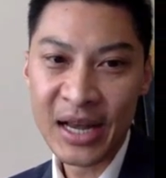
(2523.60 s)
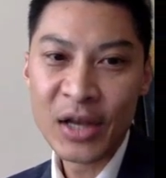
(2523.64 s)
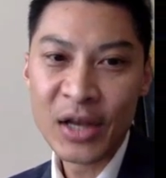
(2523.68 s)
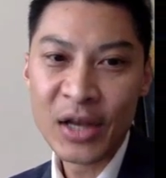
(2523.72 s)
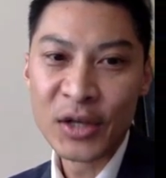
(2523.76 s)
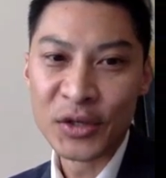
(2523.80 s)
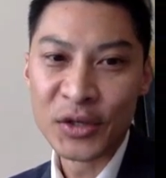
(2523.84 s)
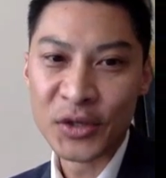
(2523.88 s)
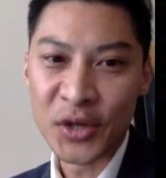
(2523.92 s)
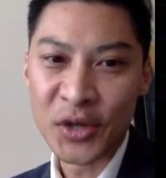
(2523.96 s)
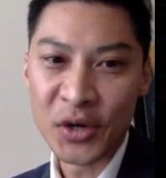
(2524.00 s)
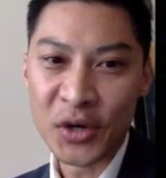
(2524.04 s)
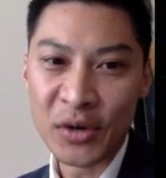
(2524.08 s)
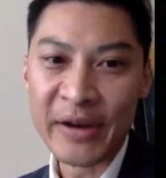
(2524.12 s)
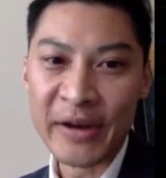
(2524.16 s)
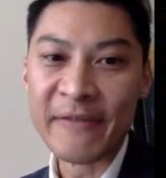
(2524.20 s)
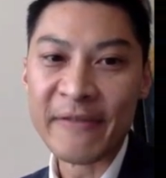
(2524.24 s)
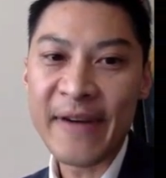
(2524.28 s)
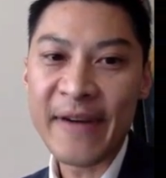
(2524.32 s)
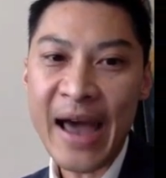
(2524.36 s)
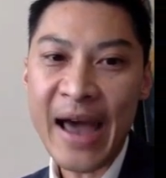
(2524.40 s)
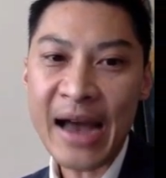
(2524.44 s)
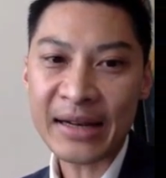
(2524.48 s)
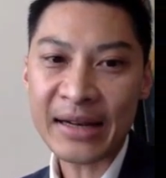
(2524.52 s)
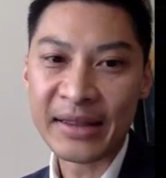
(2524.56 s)
So in
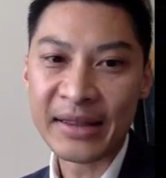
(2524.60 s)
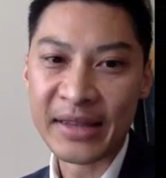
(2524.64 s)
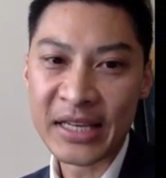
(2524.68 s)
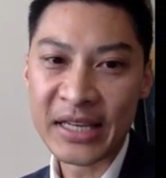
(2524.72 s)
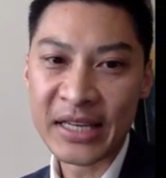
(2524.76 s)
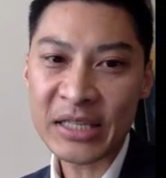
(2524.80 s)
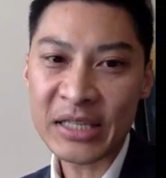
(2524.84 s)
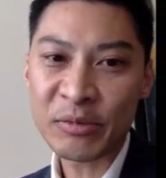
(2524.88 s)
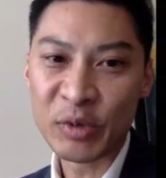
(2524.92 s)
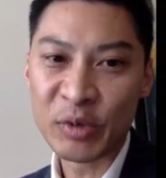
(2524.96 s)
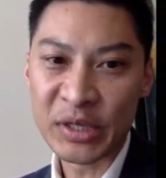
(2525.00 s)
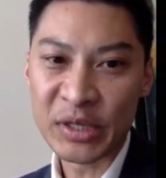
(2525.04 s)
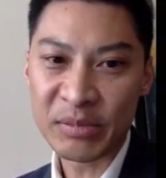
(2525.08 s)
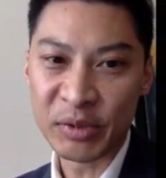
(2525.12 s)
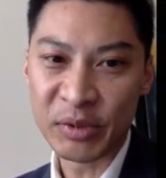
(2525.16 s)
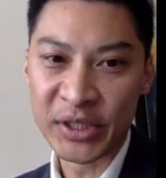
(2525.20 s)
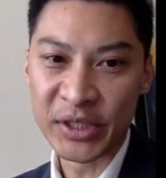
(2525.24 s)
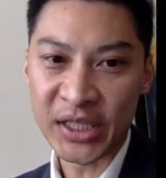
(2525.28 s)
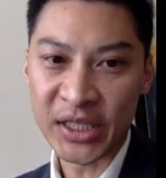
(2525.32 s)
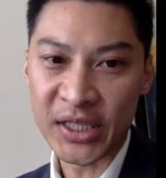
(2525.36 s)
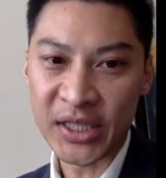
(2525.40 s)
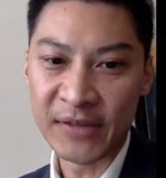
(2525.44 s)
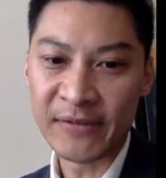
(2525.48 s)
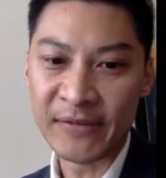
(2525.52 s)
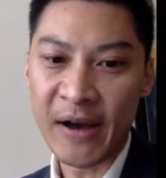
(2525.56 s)
fact, this was
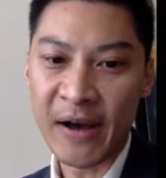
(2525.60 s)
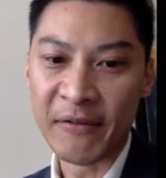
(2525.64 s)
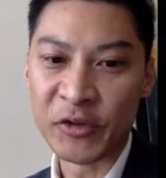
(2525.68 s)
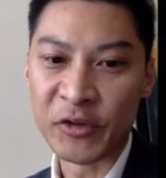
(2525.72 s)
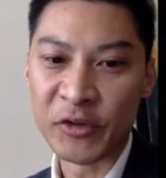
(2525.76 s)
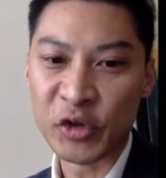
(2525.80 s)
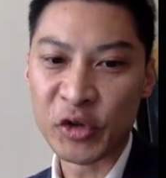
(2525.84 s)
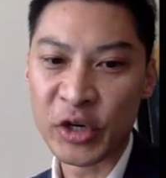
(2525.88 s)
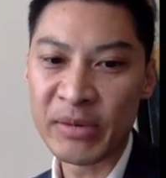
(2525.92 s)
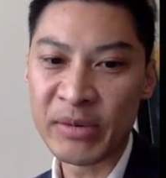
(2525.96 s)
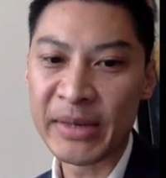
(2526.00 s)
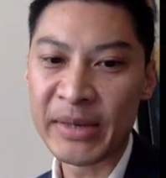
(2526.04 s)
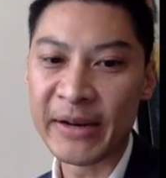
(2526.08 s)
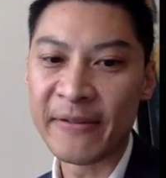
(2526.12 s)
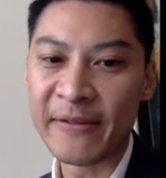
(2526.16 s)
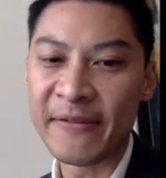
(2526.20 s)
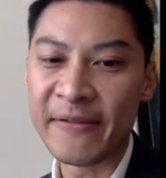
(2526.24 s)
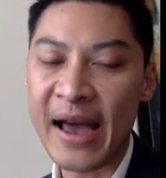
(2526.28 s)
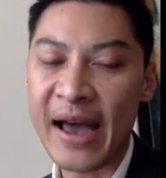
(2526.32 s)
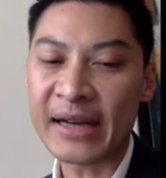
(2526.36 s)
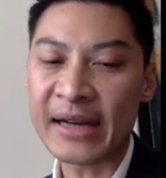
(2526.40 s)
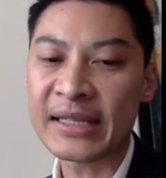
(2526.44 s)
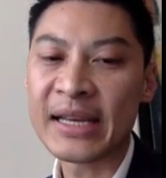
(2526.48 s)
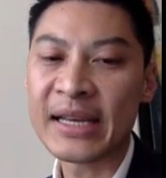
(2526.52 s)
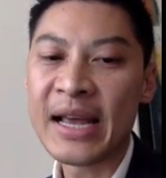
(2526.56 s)
predictive of treatment
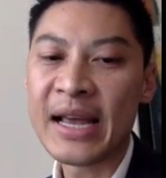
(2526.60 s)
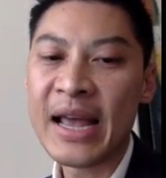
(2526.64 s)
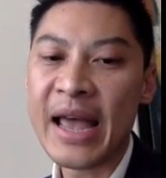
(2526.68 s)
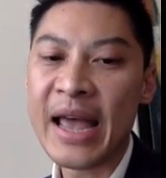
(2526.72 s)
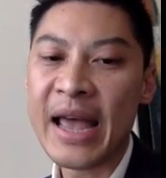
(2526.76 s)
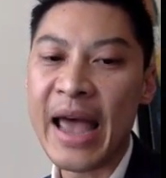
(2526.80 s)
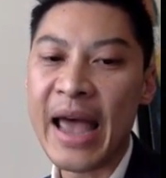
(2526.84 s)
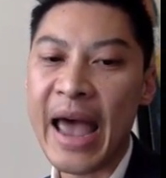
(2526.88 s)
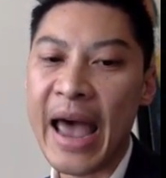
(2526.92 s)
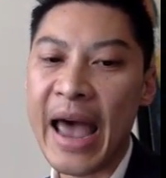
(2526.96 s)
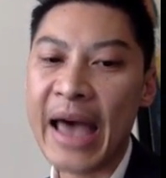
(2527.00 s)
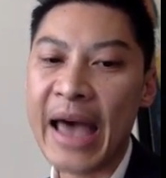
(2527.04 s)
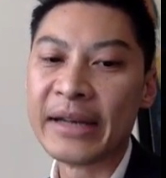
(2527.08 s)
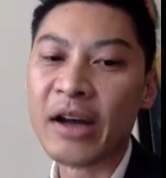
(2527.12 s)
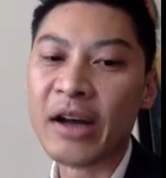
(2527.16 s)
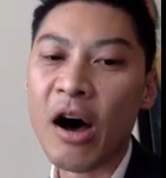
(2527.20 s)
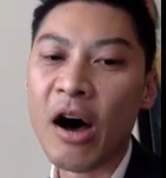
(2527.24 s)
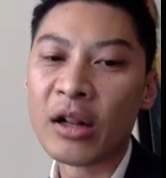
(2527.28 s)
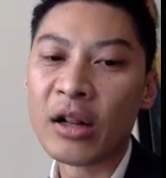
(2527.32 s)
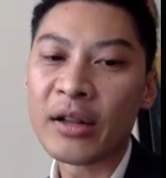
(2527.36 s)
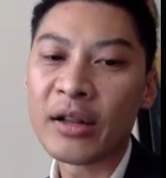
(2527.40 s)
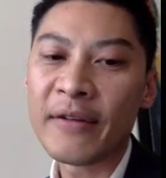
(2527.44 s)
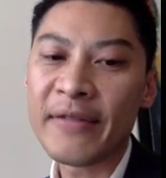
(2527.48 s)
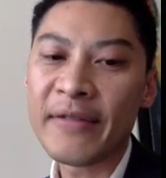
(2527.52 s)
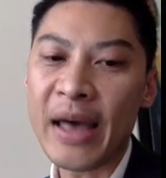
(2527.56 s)
effect. And
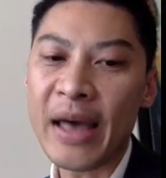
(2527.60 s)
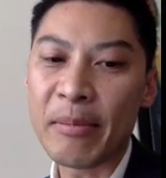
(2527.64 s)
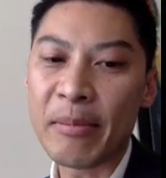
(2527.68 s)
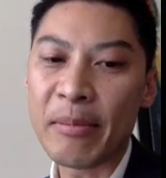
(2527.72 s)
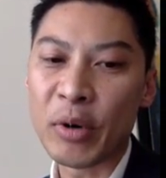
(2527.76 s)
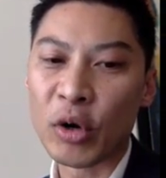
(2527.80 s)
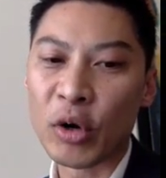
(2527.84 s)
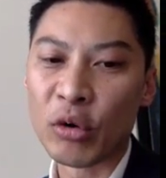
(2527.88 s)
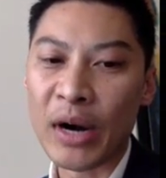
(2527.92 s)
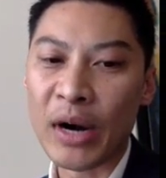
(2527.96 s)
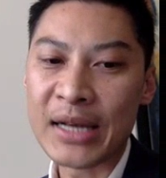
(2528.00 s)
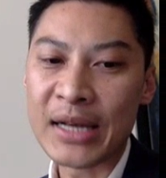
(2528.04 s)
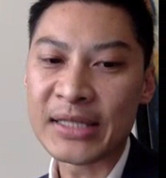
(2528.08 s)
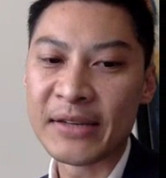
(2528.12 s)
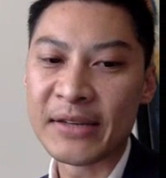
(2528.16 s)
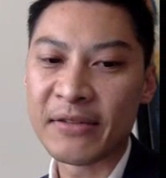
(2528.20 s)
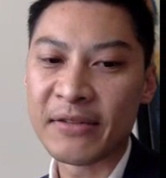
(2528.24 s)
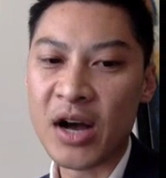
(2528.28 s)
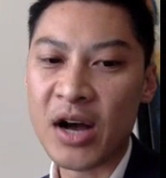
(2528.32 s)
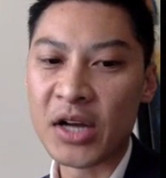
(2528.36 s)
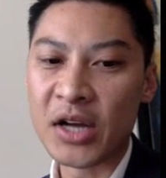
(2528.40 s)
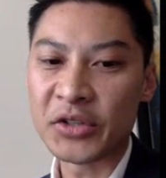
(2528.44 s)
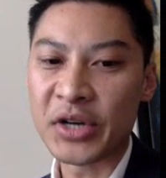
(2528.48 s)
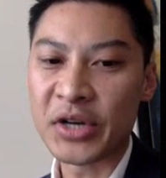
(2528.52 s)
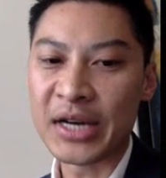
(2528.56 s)
all of that progressive
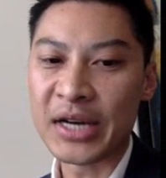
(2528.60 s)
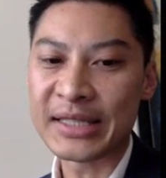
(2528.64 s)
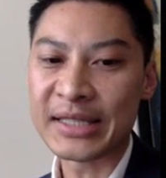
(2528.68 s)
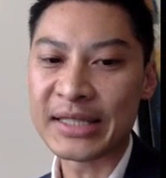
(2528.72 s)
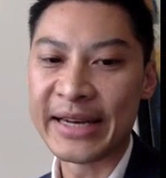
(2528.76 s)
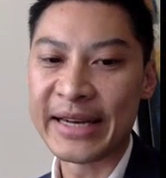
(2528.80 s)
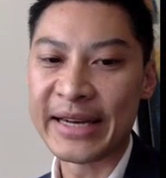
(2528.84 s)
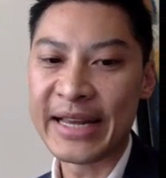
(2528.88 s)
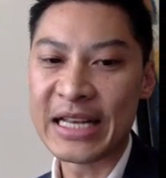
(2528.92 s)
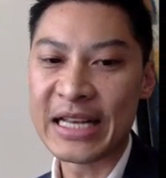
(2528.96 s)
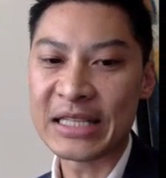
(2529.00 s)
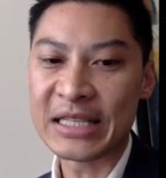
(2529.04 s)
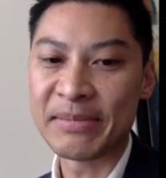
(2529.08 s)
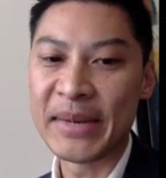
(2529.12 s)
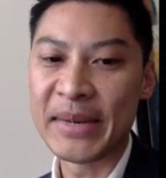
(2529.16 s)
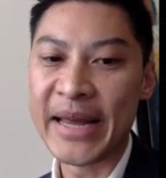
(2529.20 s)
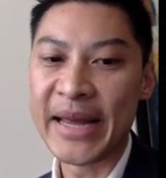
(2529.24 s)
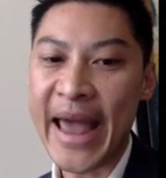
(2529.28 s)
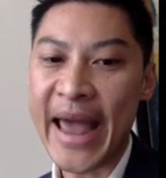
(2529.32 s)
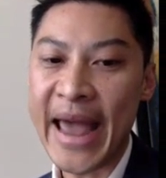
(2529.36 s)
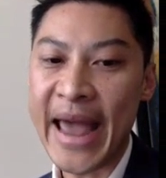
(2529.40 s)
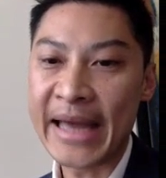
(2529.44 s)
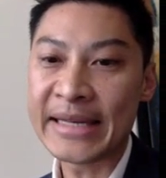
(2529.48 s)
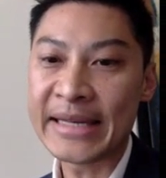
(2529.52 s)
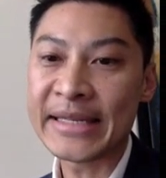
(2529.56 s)
contrast enhancement
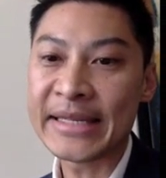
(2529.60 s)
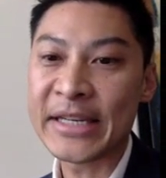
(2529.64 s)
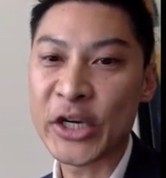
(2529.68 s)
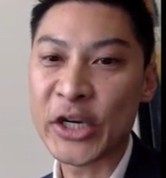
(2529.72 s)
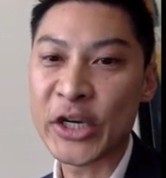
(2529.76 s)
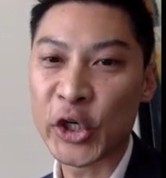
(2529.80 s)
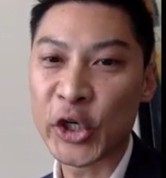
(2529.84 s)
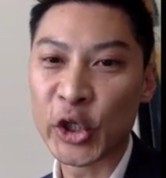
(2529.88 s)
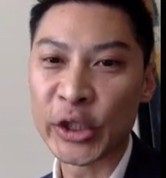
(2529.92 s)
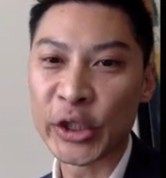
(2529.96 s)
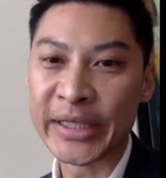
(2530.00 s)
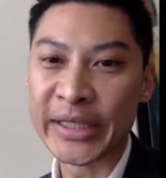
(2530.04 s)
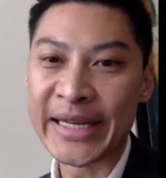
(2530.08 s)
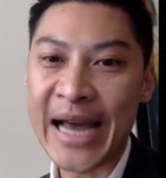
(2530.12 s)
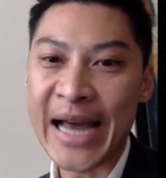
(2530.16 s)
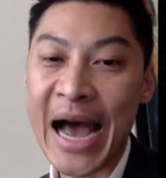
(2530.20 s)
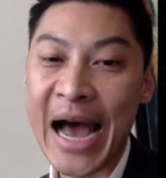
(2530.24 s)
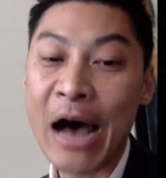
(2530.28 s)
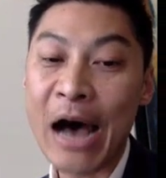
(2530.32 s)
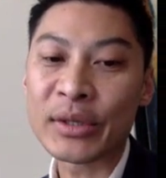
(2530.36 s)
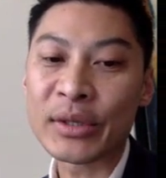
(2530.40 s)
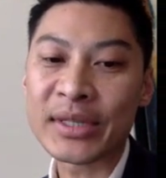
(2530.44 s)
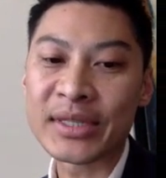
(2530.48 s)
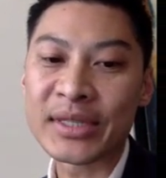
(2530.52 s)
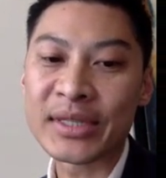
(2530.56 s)
anteriorly
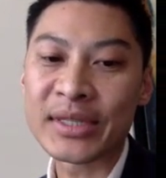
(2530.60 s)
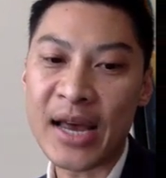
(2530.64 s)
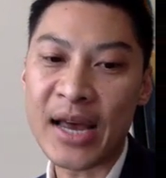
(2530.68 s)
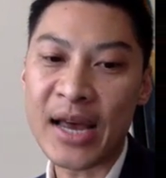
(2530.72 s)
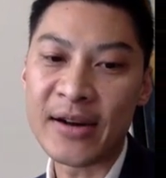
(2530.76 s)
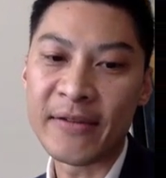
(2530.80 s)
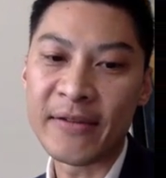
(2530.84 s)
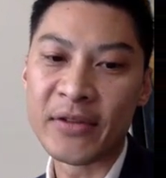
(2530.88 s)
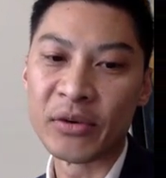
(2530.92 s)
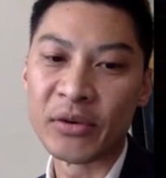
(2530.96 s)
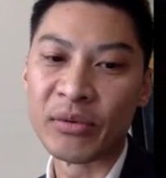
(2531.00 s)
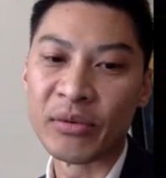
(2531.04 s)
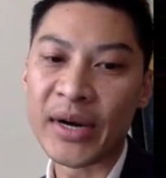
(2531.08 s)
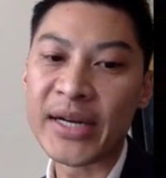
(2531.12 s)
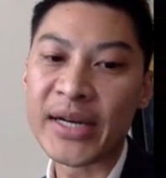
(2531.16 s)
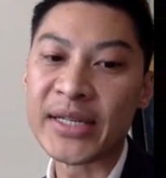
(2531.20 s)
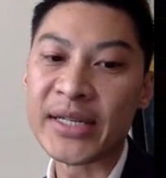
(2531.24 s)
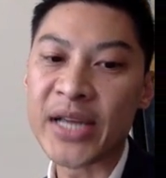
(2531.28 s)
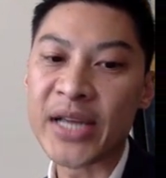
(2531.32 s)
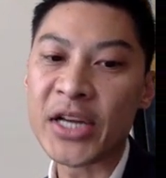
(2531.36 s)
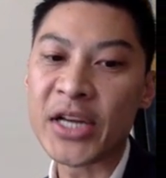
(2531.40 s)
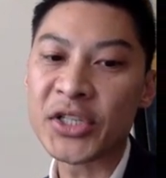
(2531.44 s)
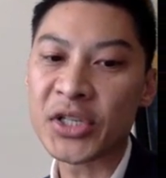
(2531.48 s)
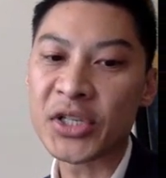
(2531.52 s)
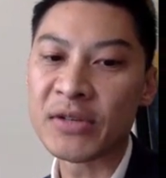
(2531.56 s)
outside of the
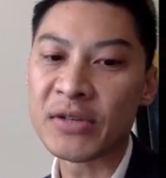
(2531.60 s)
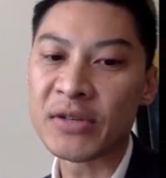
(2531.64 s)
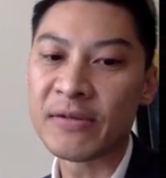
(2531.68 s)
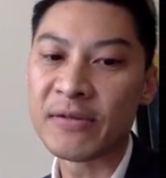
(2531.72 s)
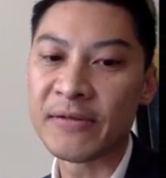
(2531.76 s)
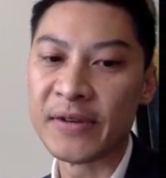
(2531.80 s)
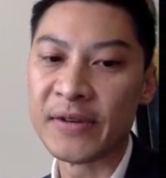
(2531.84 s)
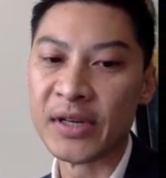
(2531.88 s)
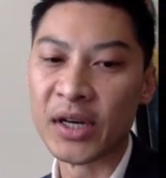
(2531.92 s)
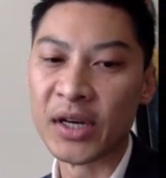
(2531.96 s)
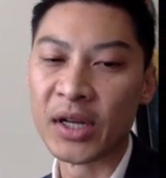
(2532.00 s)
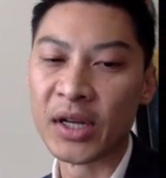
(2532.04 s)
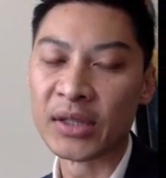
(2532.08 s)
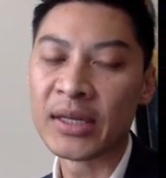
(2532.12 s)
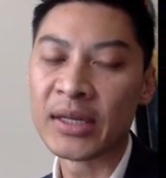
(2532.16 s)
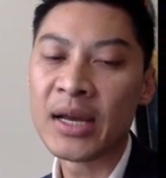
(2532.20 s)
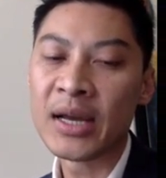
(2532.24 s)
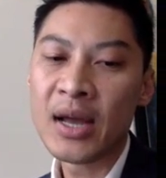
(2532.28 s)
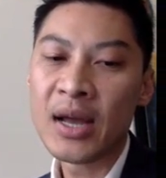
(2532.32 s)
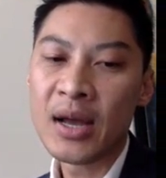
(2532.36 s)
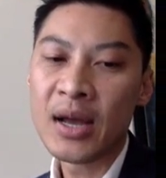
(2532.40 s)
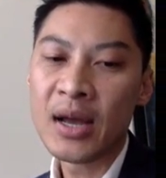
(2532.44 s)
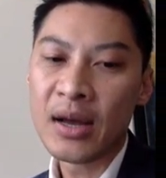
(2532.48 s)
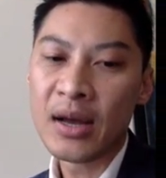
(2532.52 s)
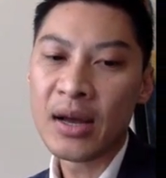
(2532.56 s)
radiation field
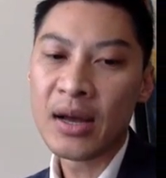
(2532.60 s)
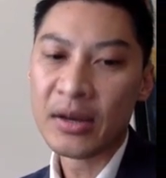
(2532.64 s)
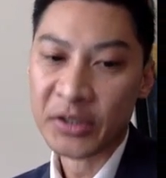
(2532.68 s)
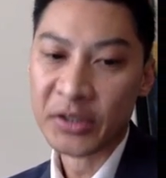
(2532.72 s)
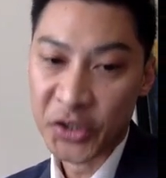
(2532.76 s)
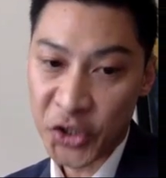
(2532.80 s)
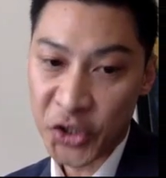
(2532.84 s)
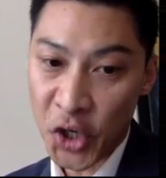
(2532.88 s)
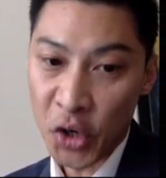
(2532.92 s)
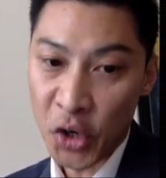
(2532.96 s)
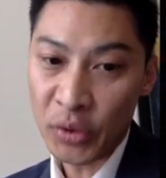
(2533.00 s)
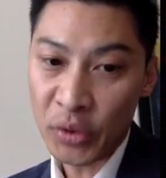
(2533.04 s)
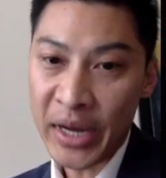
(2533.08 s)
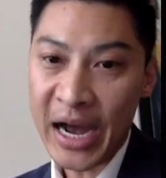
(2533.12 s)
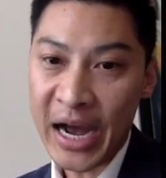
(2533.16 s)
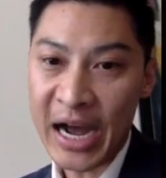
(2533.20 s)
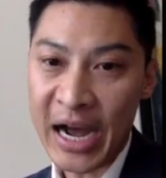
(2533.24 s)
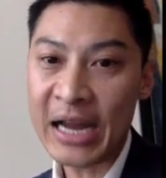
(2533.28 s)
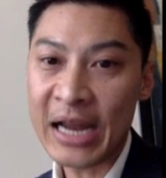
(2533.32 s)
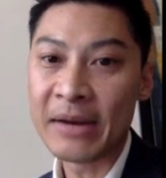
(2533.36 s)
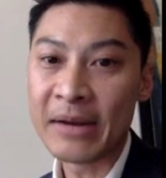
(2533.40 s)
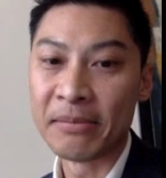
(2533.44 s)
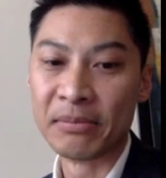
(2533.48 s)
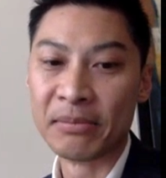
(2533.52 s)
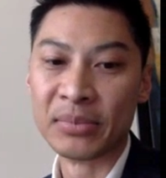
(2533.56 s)
showed
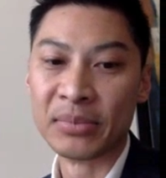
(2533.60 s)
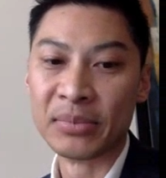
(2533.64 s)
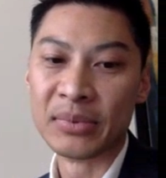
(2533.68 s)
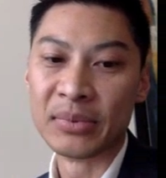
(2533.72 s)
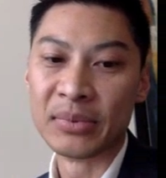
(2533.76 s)
high